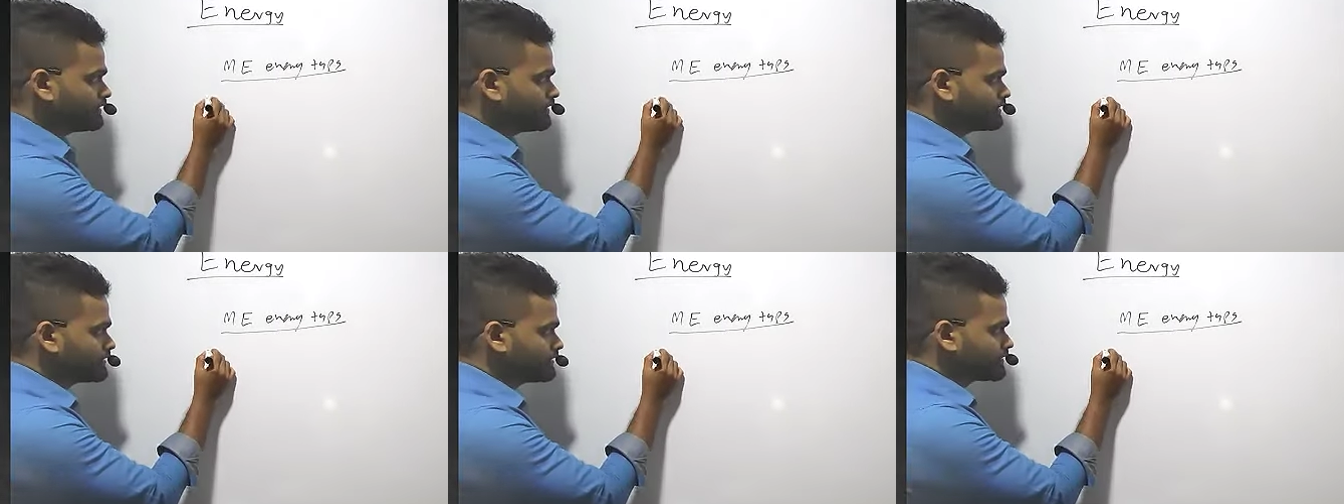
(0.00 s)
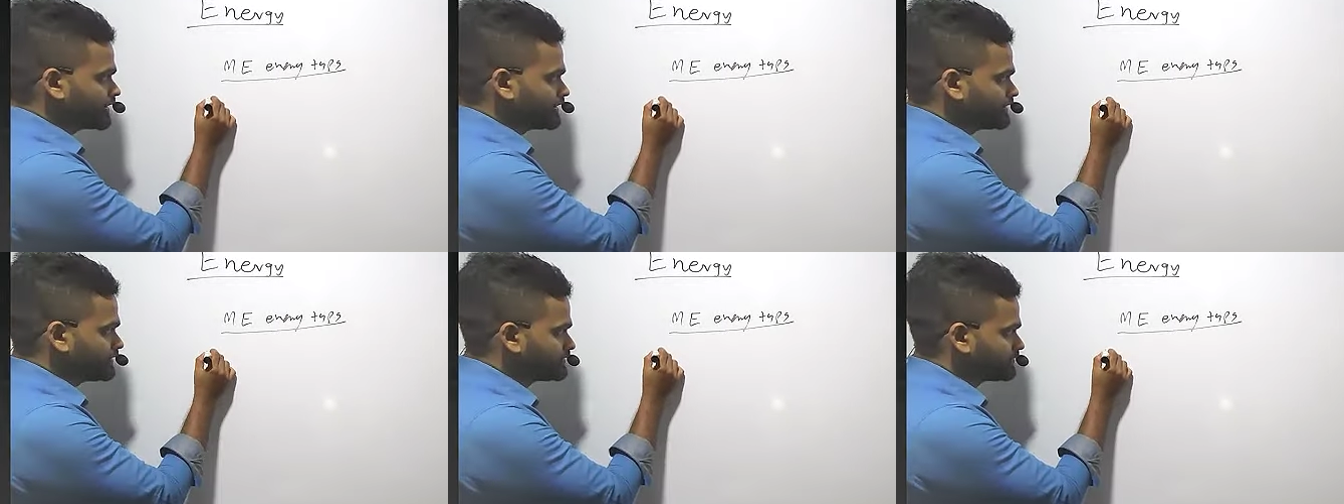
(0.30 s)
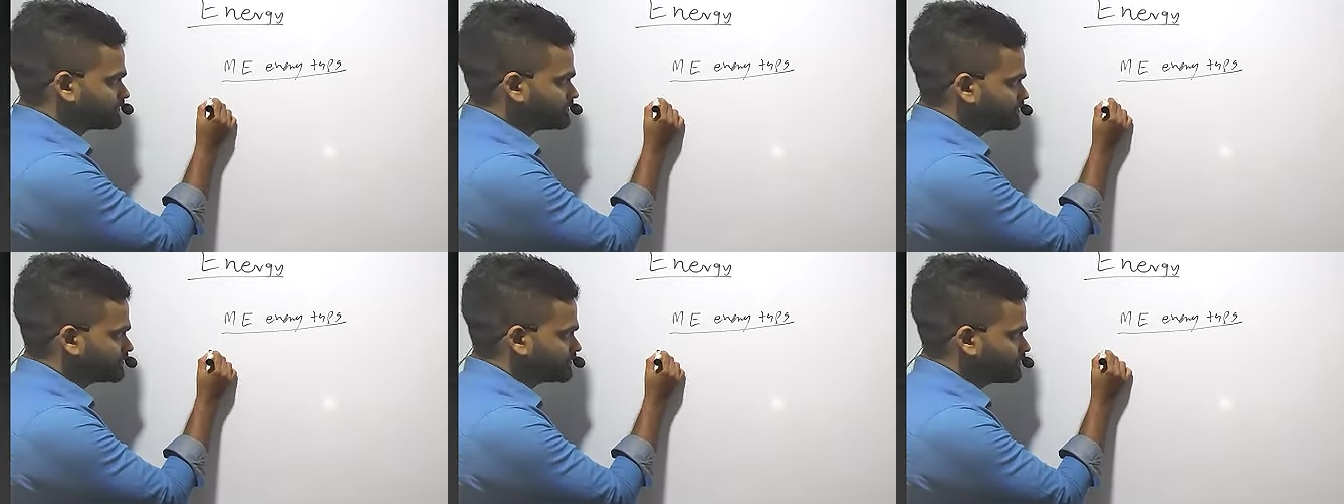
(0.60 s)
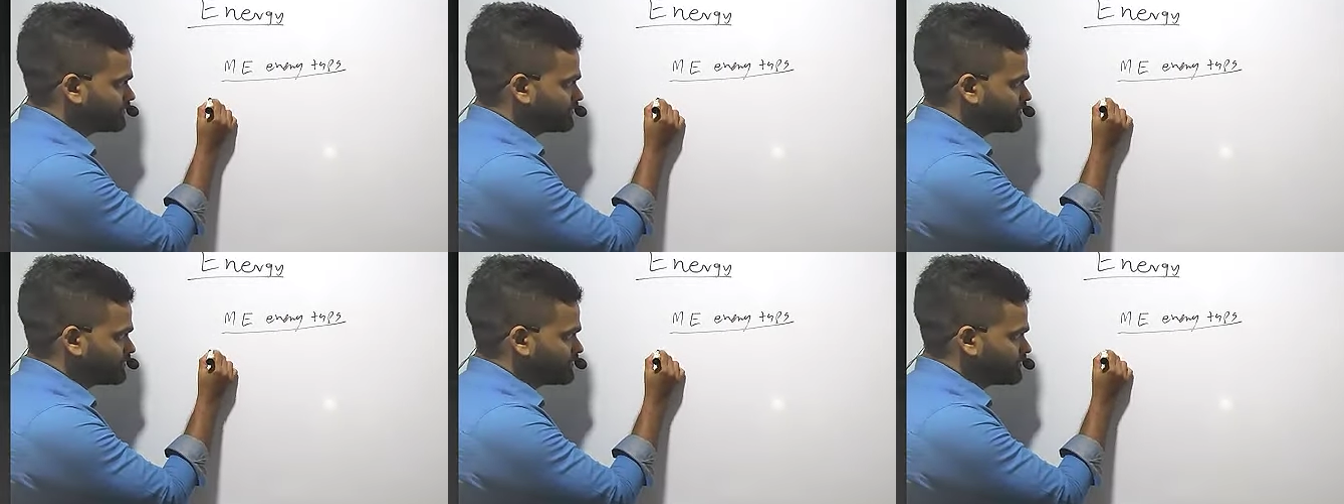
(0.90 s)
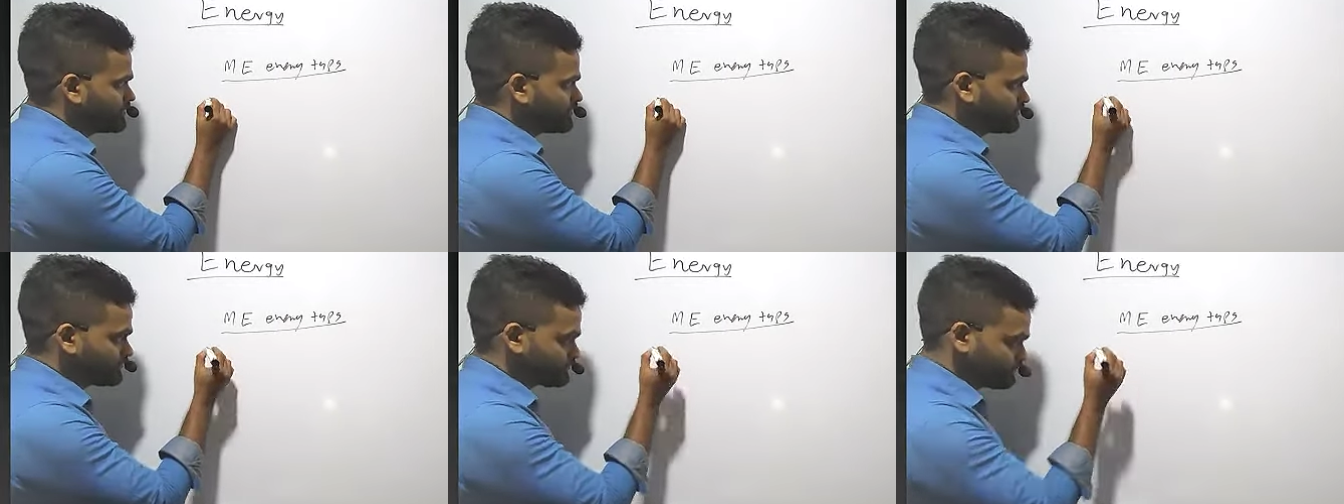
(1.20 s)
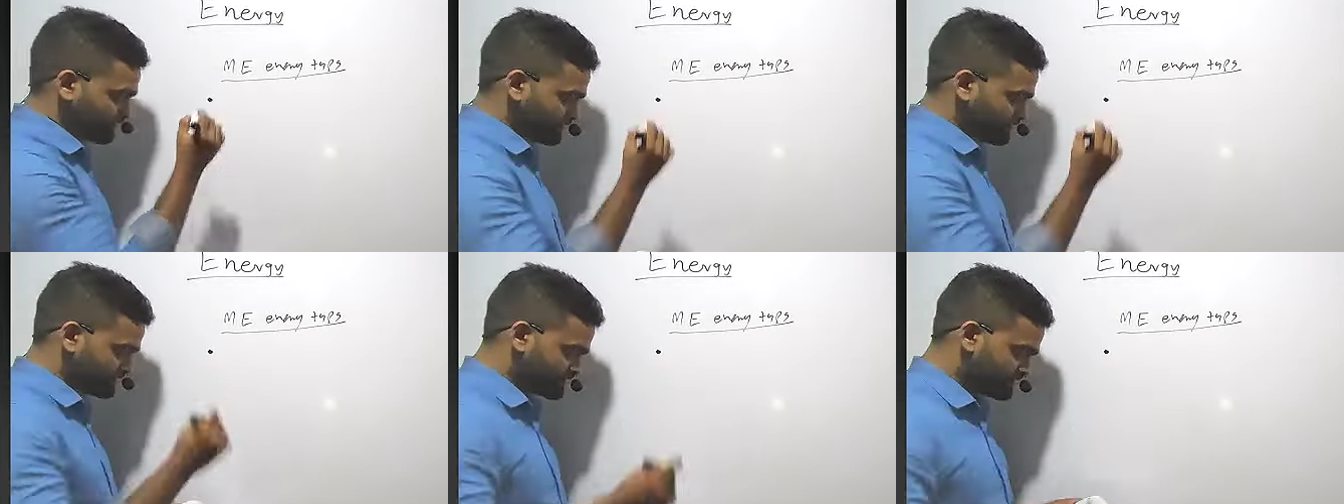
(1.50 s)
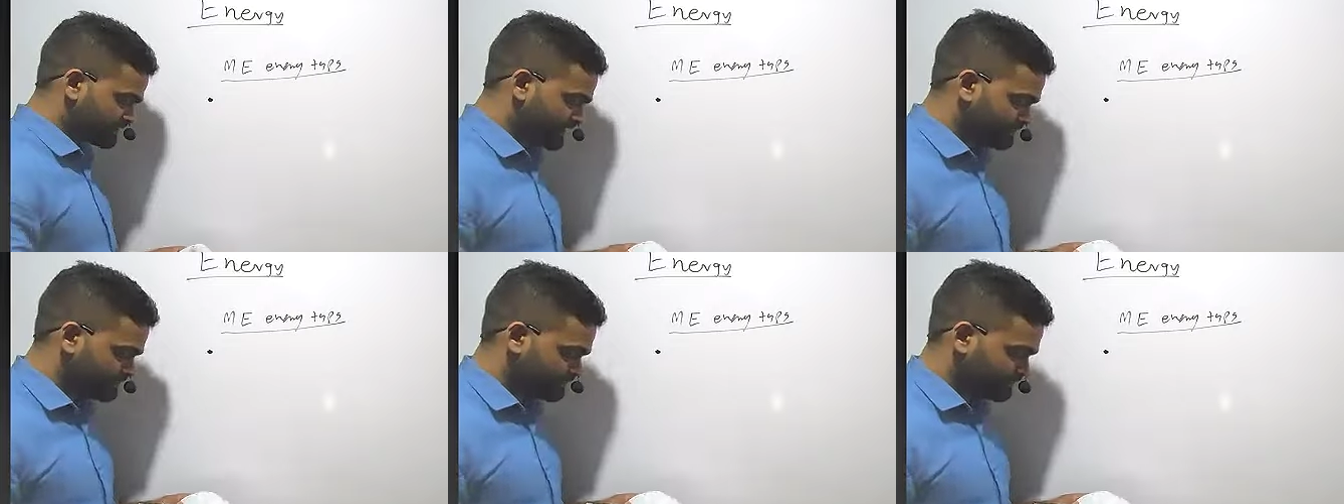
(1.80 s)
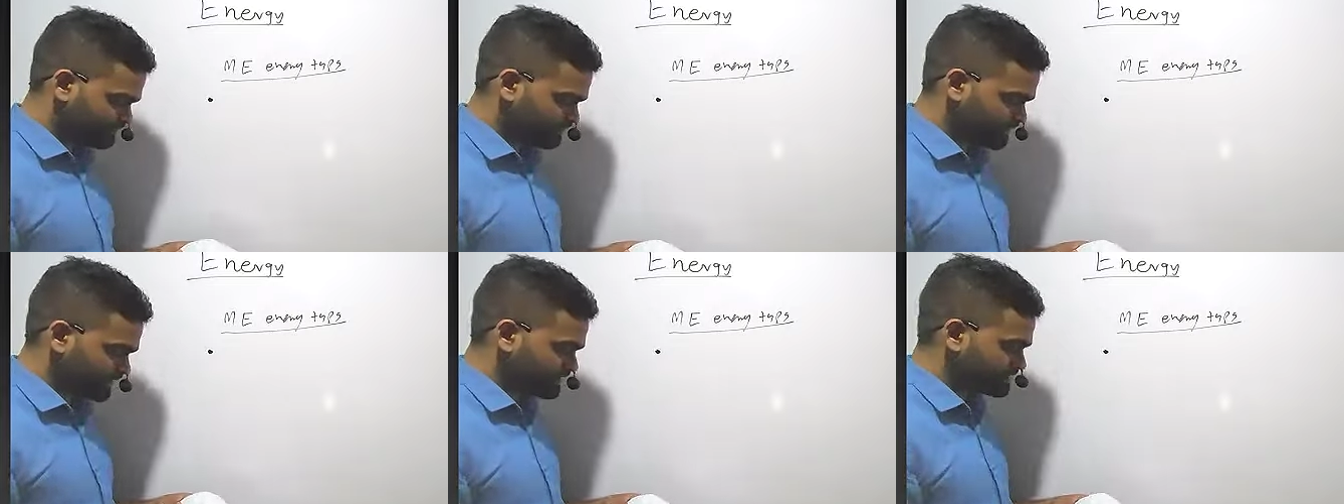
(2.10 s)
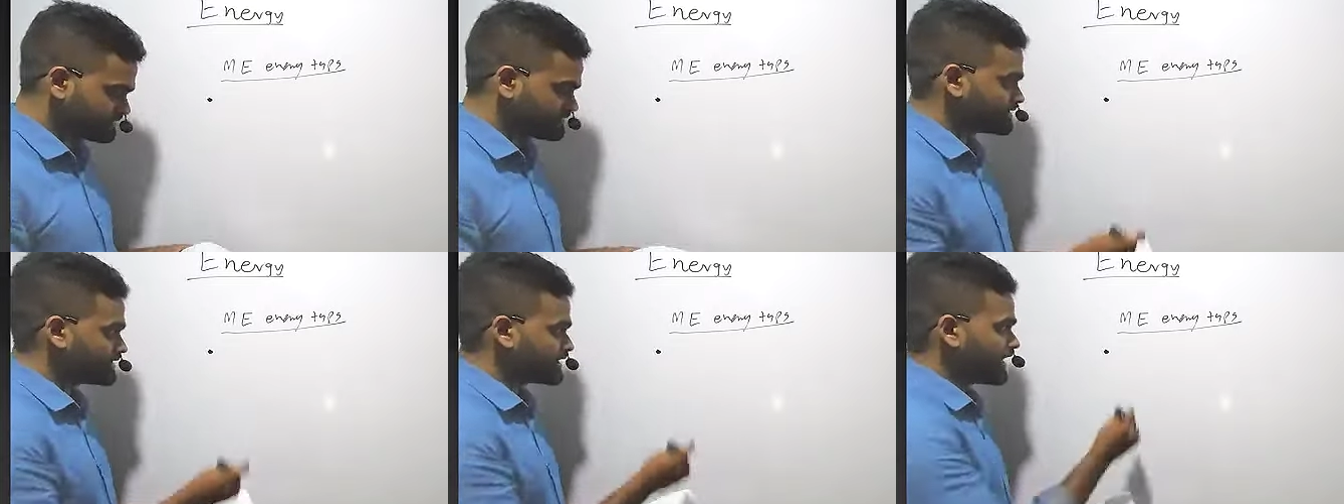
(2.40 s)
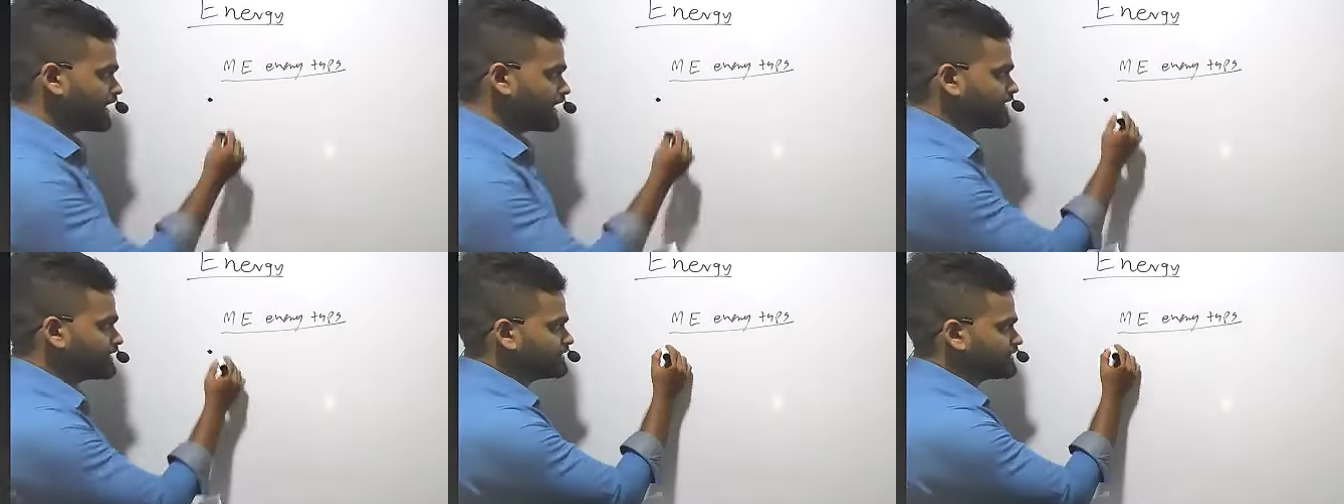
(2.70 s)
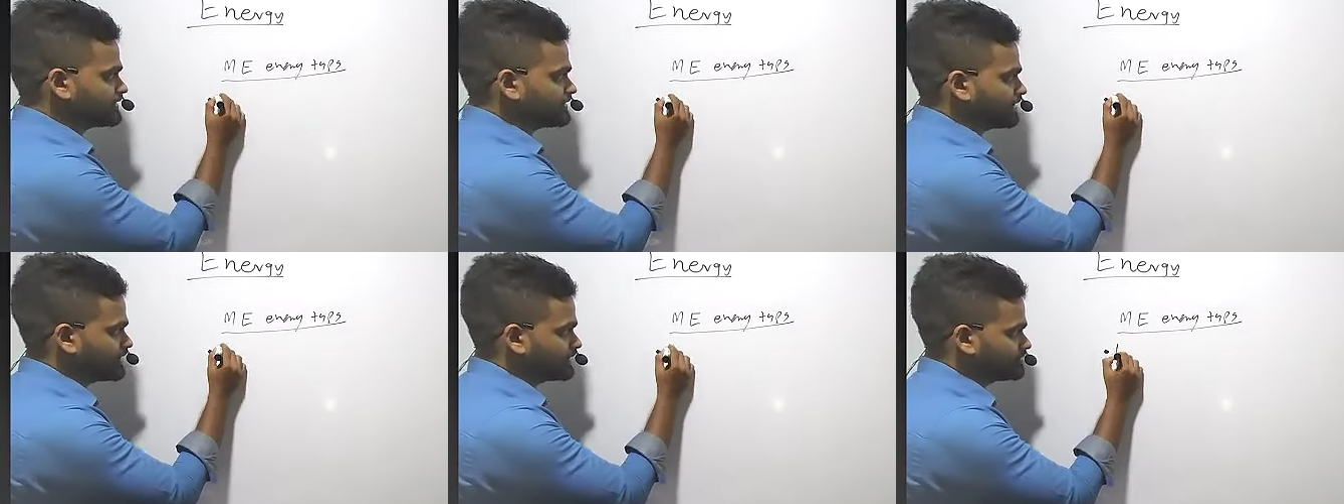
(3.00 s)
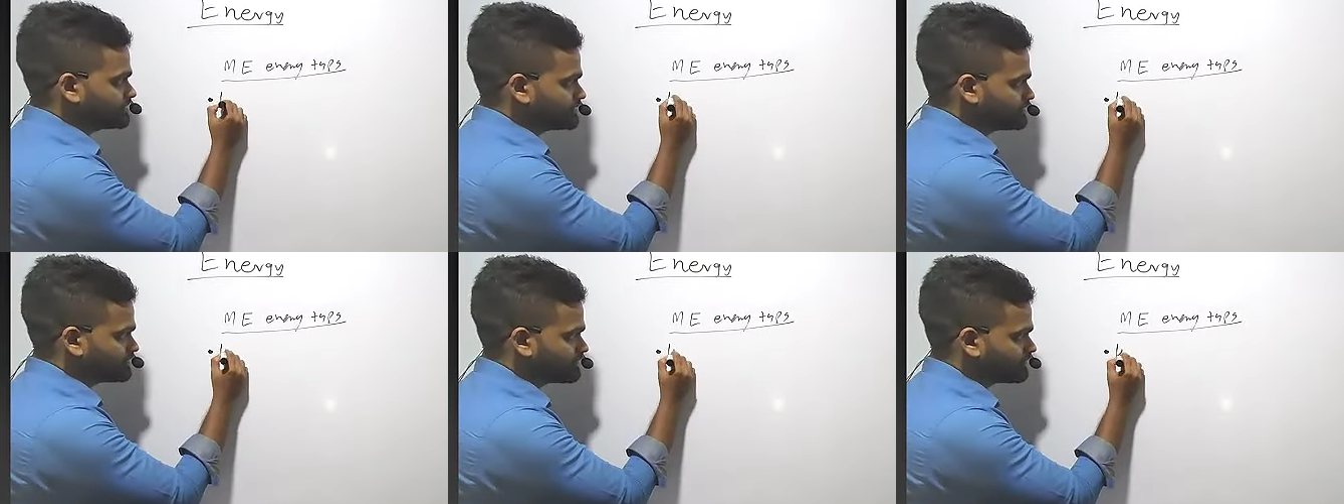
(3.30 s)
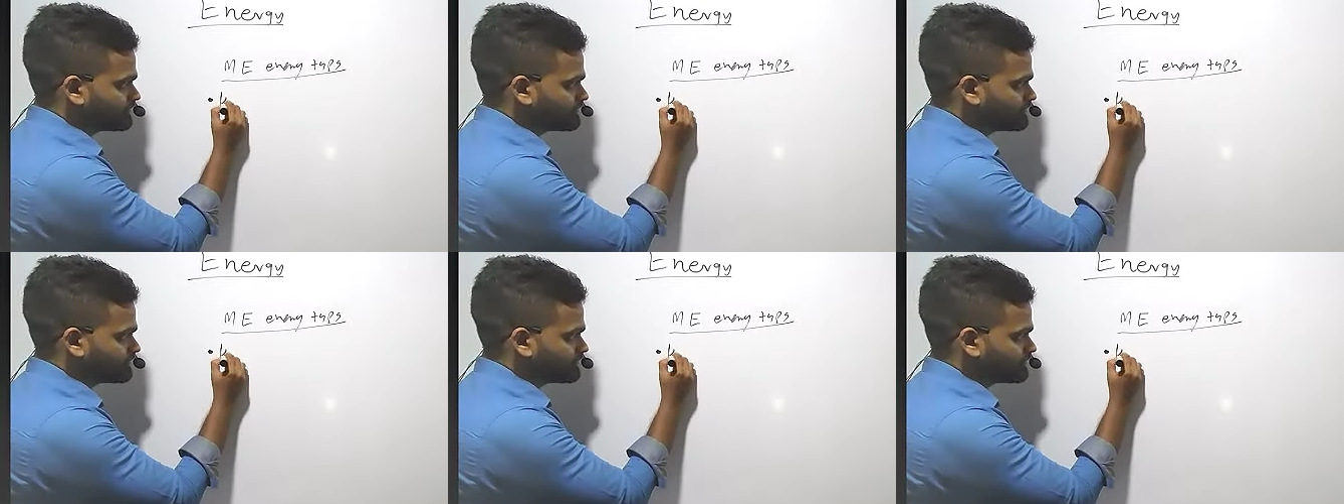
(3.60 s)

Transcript: Right. First type of energy, kinetic energy.